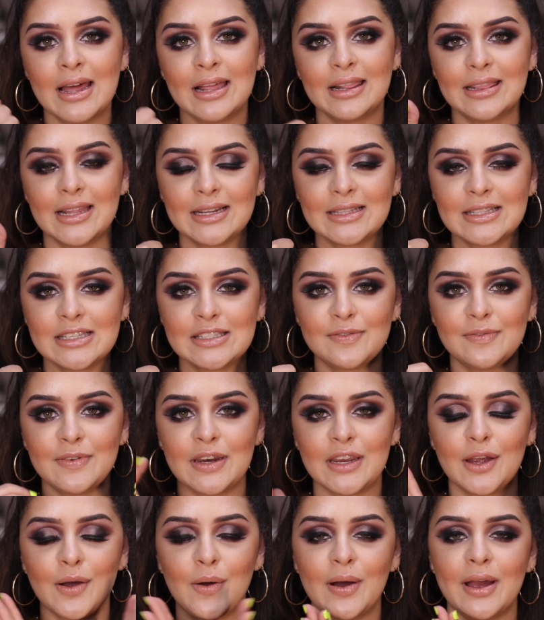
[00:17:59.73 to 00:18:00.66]
like this
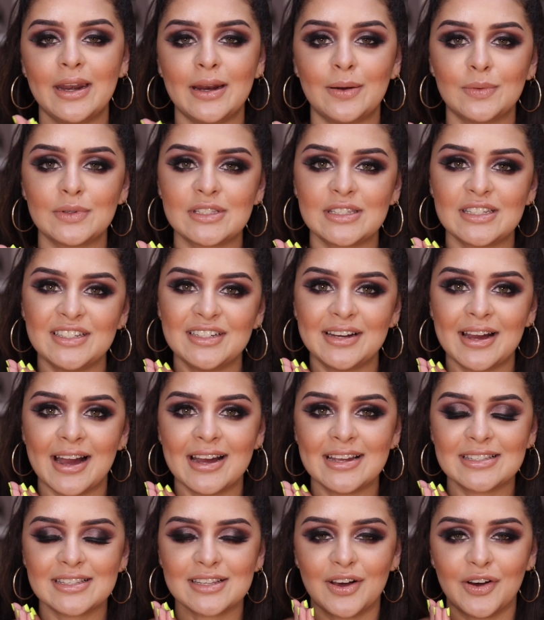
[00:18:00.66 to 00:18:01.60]
video, and I will see you
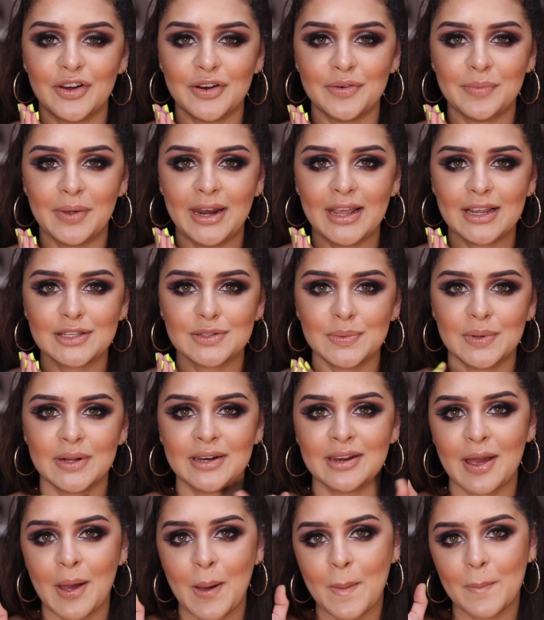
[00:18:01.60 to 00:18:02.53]
guys on my next
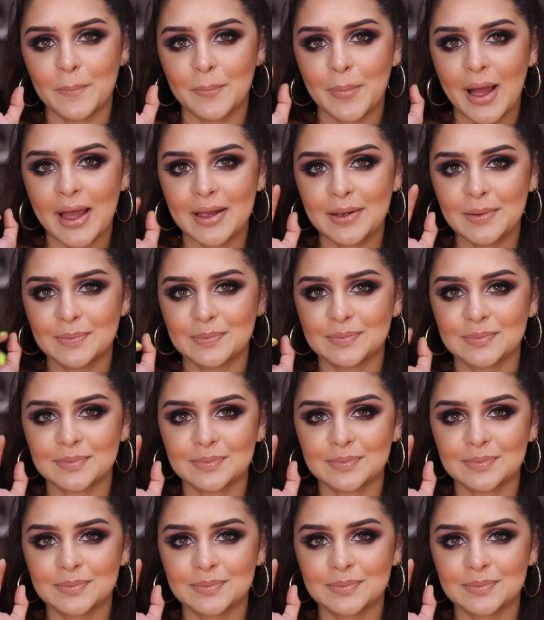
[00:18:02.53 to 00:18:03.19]
one. Bye!